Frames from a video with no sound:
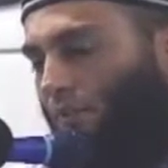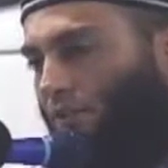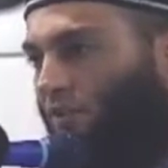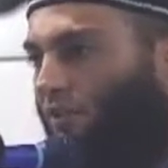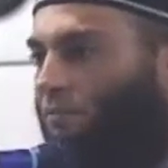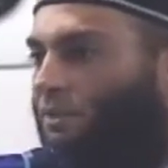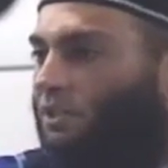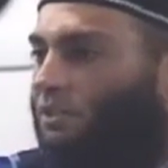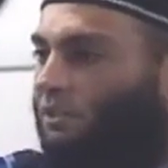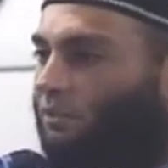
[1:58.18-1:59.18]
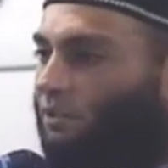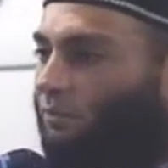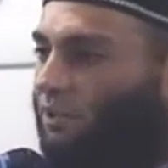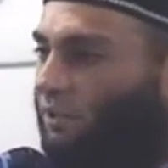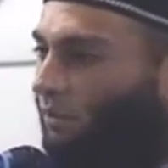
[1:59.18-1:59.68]
So immediately
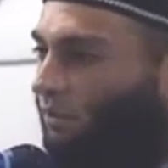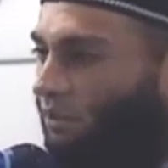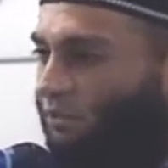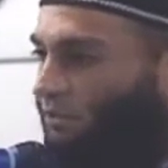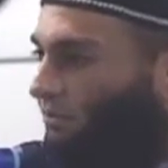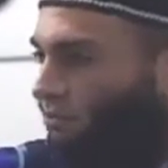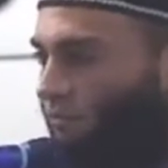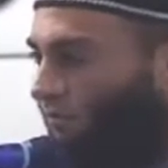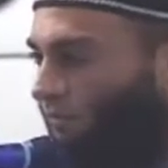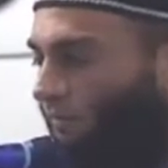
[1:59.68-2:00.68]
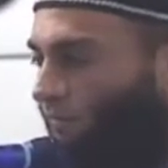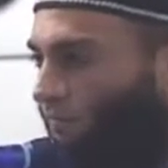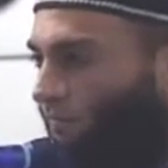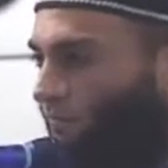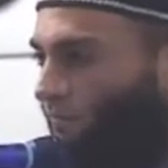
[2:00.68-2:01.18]
when he belied his Lord,
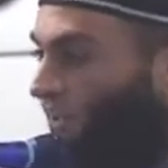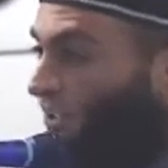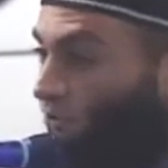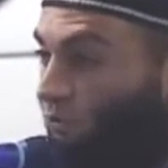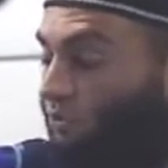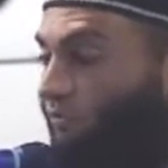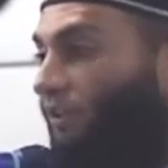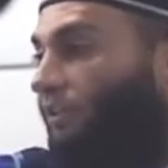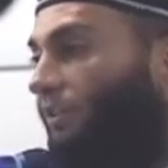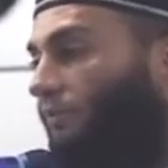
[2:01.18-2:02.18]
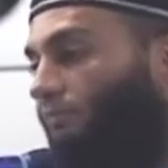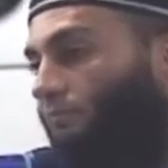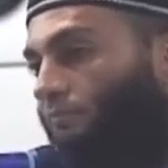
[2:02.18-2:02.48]
they crucified him.